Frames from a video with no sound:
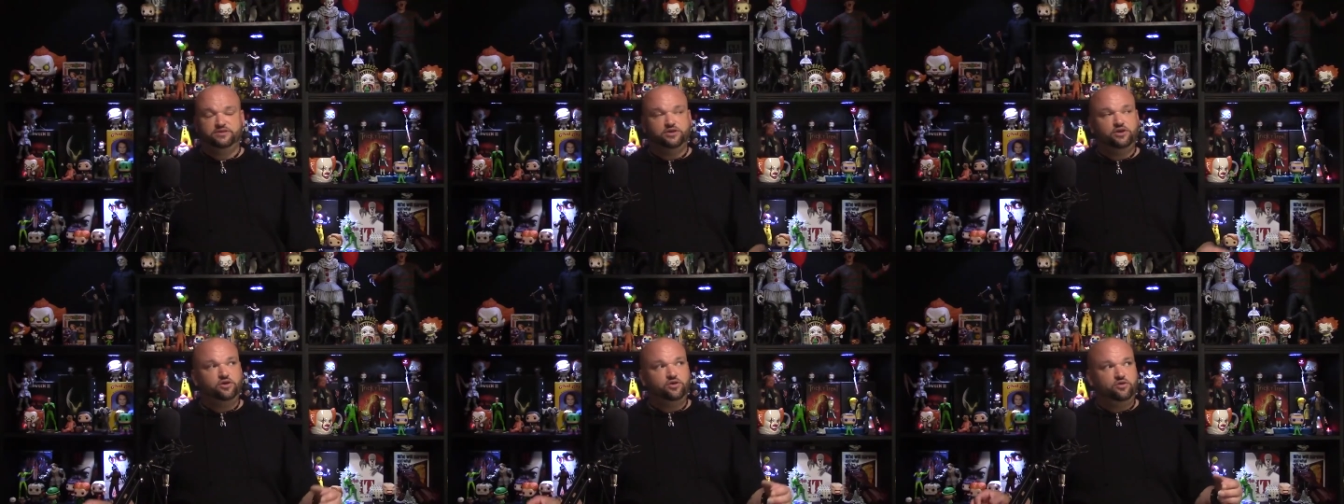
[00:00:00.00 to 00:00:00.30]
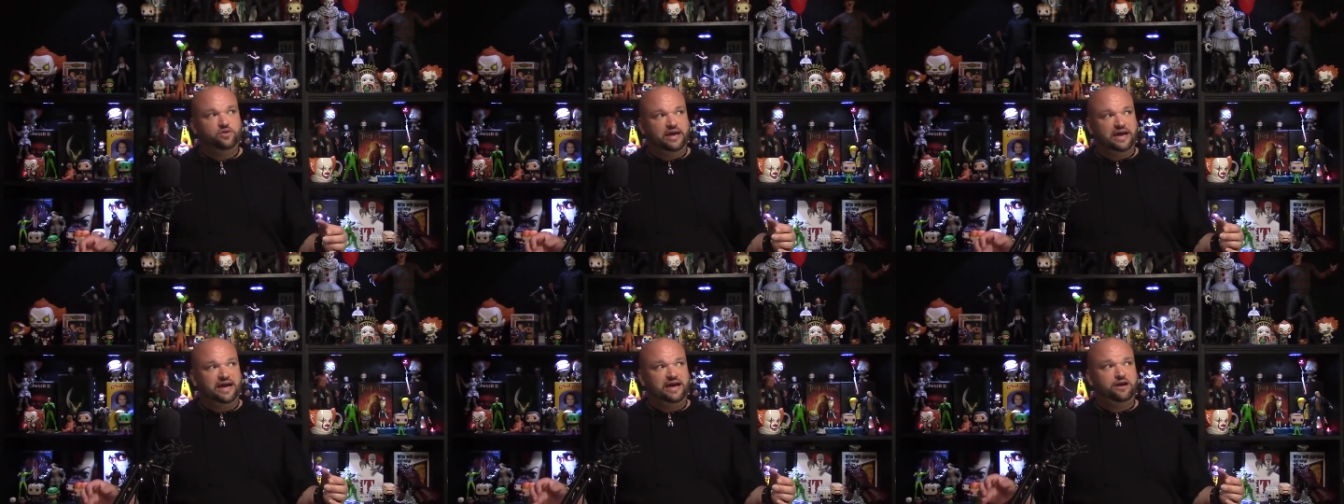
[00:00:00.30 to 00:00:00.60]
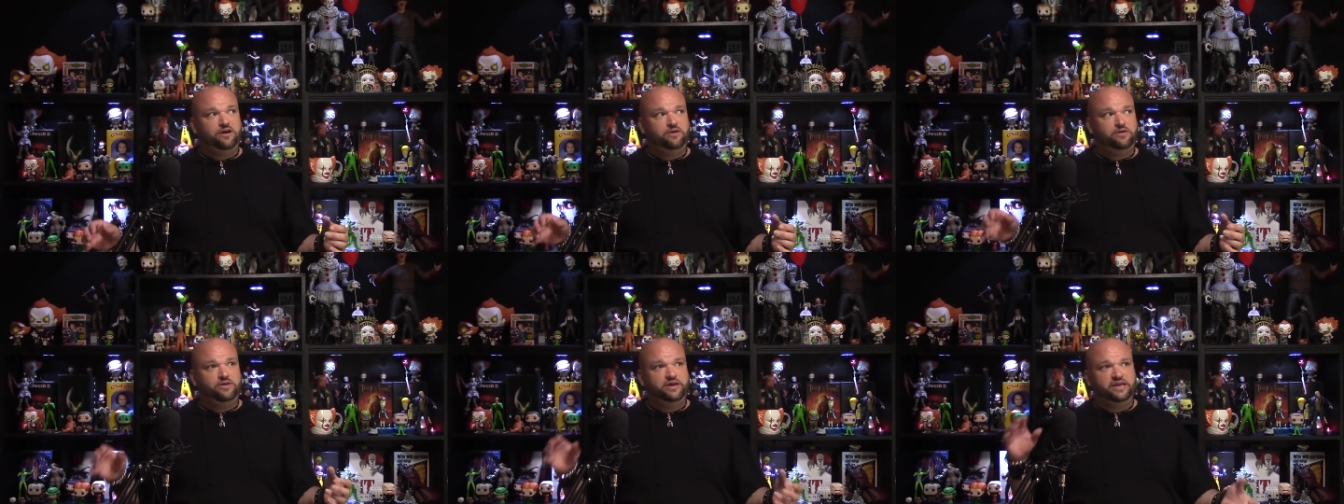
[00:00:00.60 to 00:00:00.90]
So
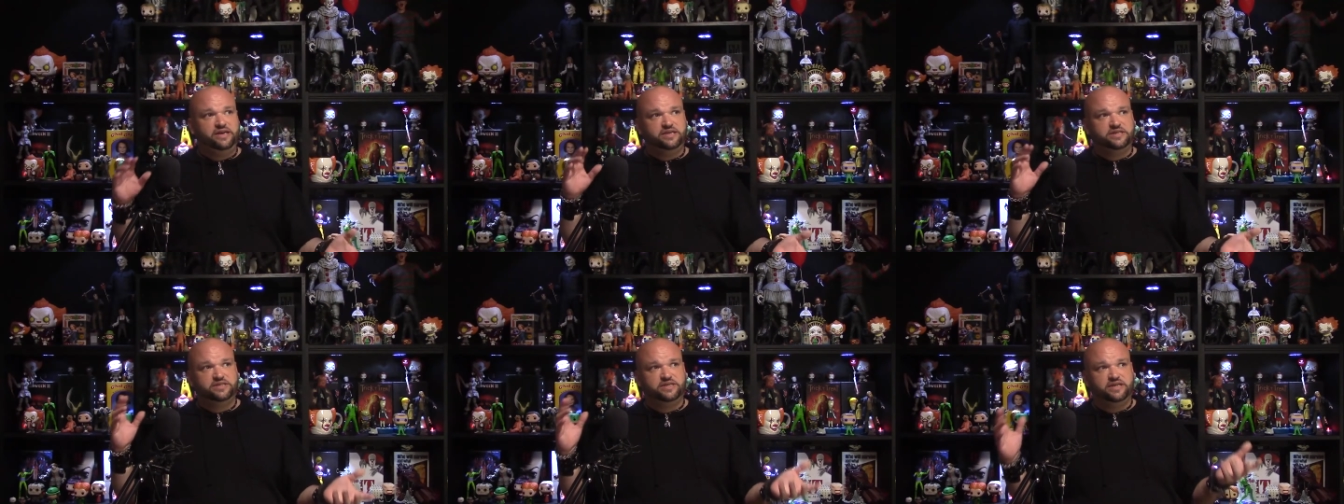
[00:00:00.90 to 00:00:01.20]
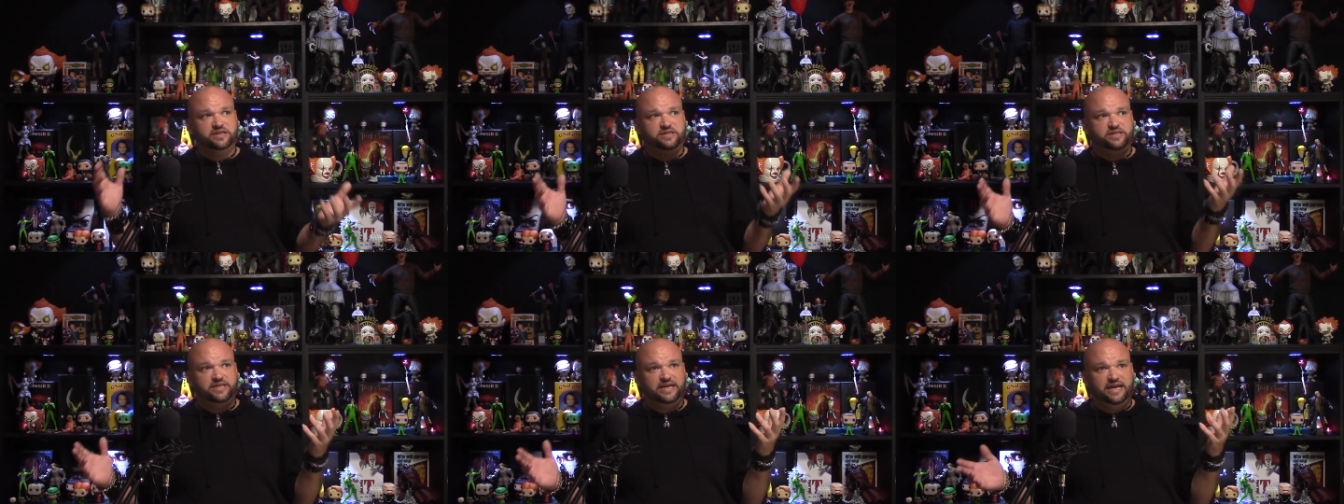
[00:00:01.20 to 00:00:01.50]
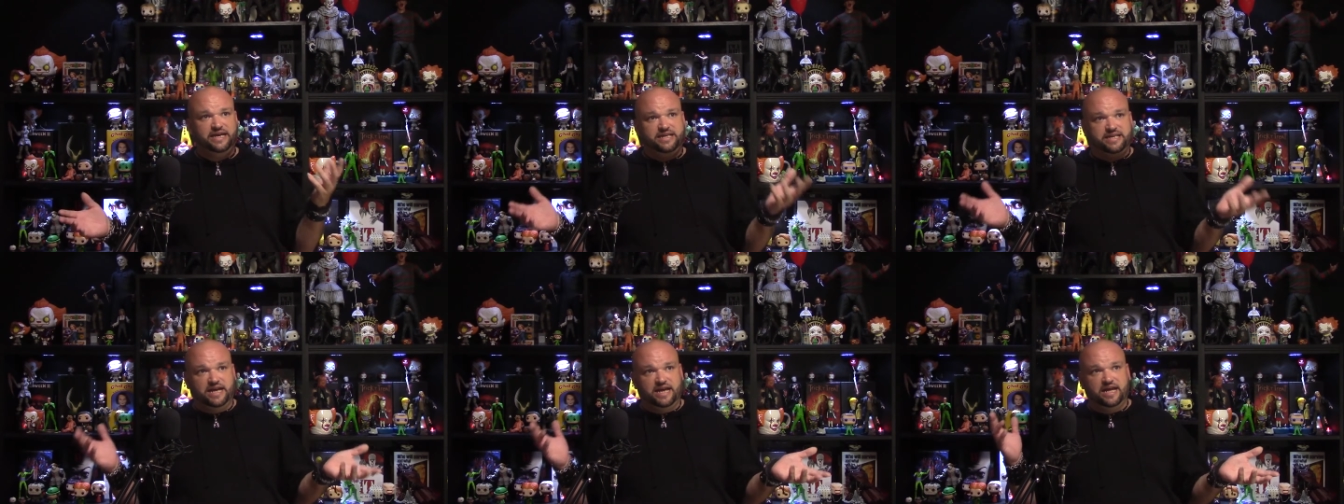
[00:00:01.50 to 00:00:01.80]
how is it
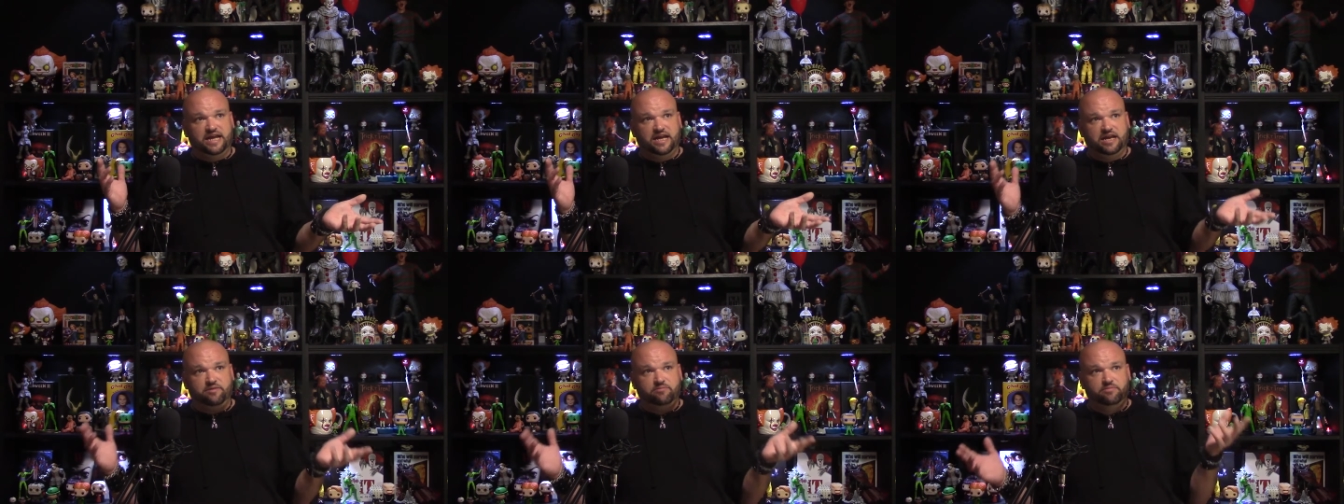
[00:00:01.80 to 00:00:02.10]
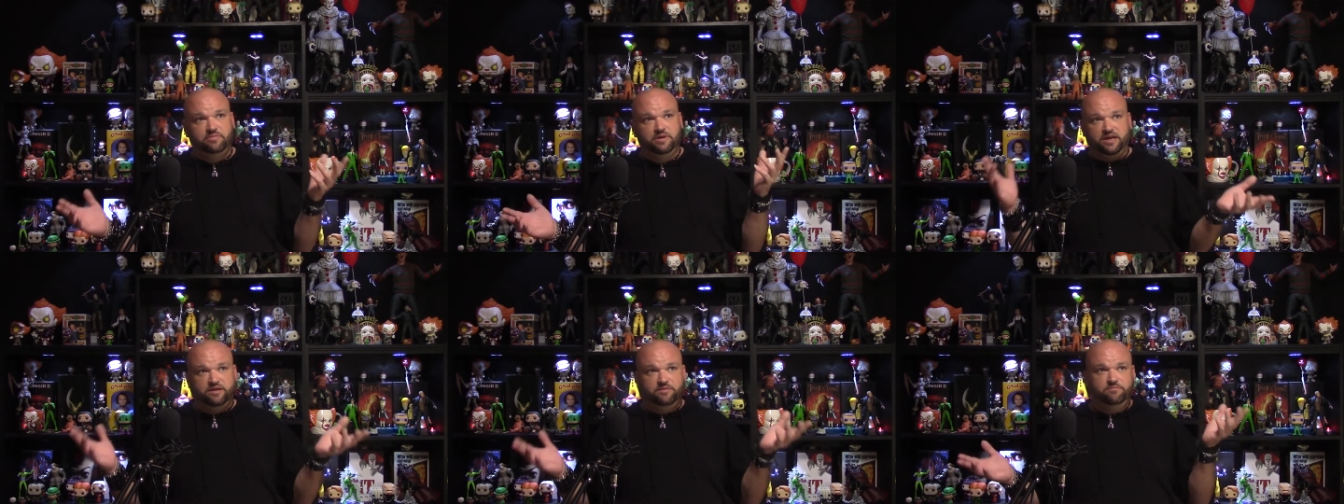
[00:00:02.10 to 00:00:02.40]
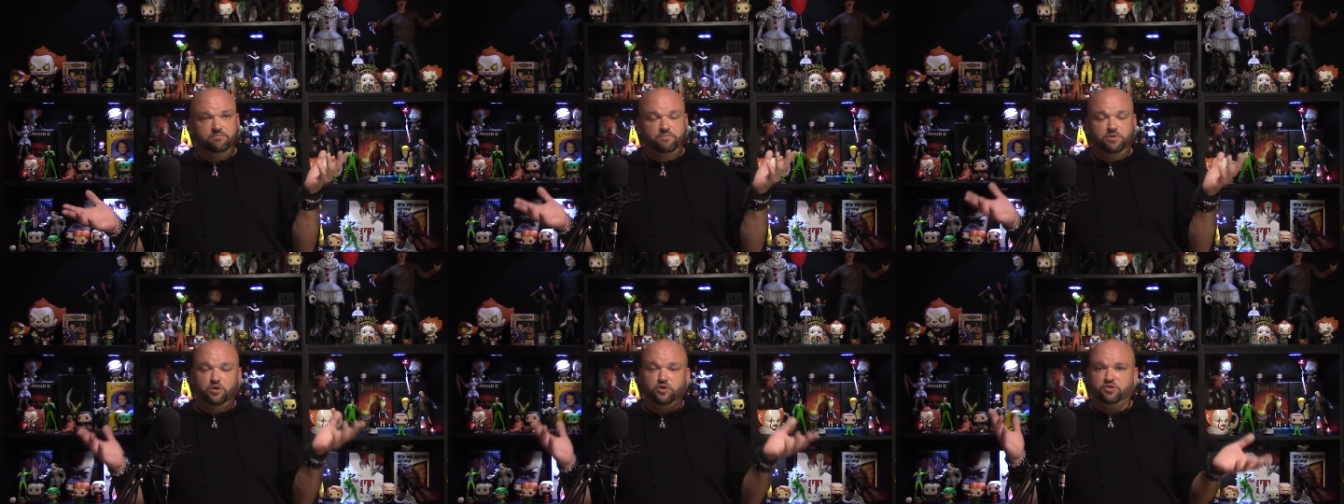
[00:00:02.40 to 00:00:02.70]
daytime
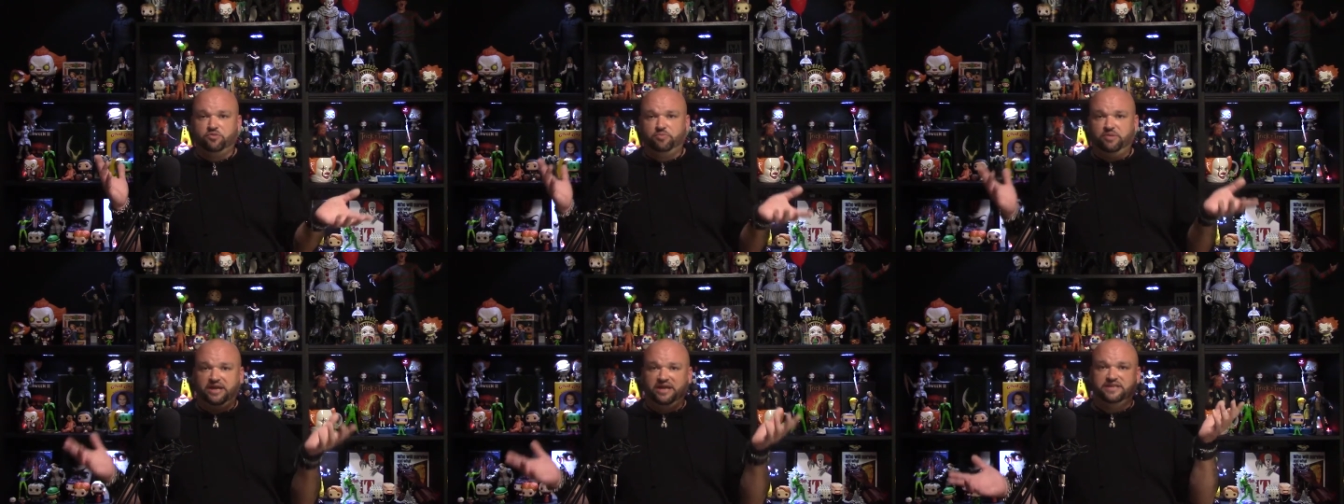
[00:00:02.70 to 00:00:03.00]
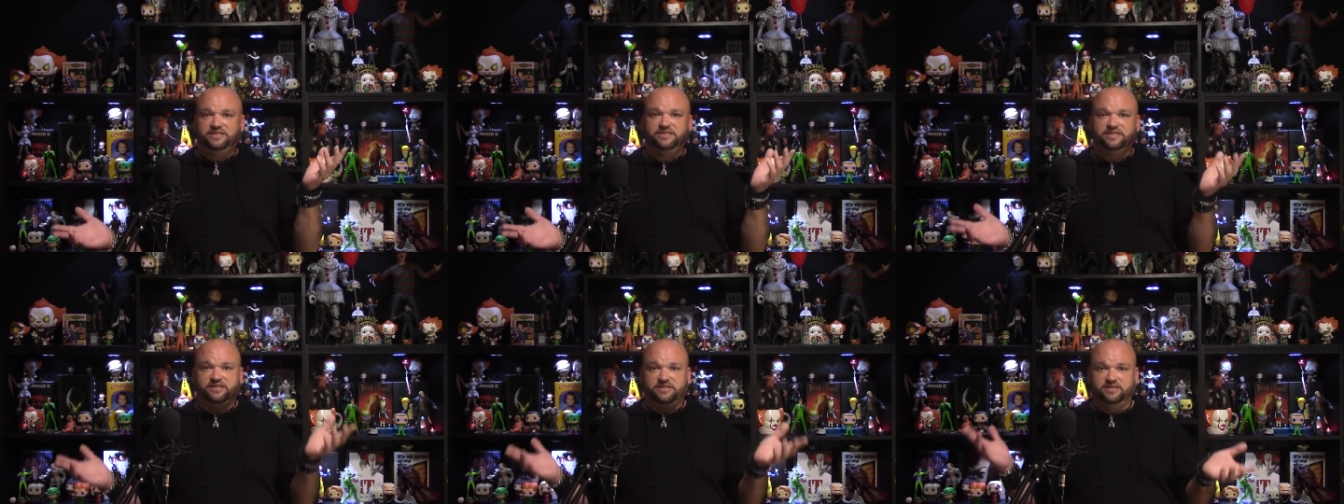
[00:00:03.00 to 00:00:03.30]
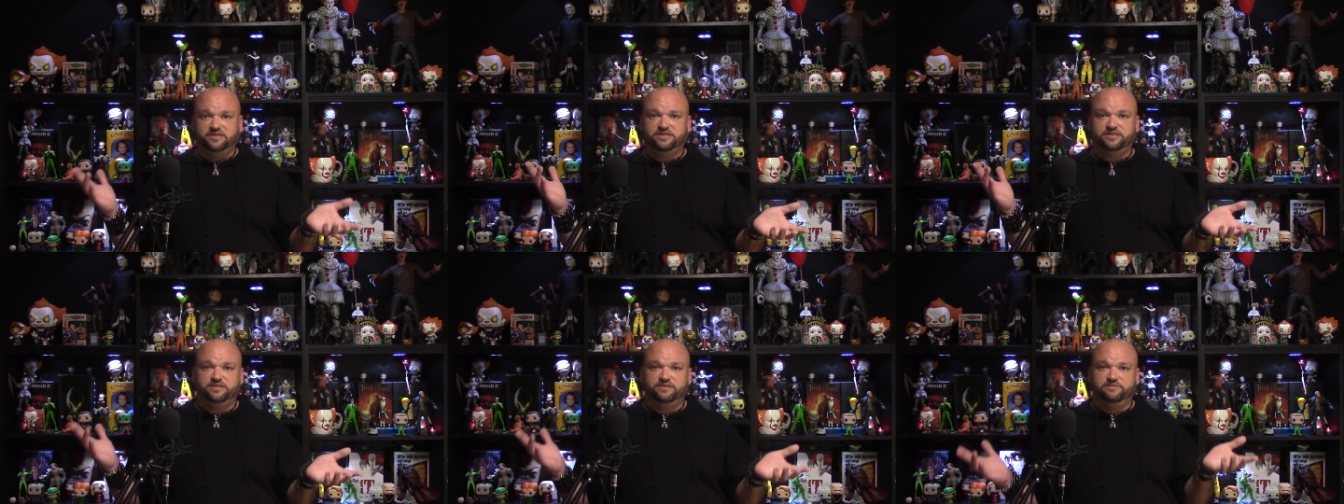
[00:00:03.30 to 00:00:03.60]
in both
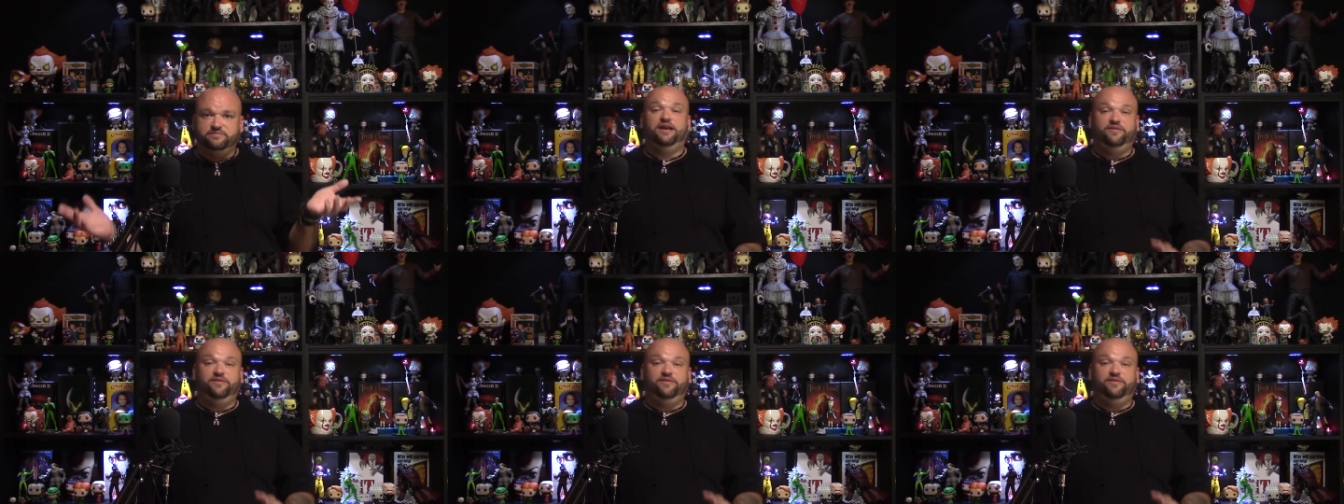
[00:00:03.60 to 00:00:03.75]
places?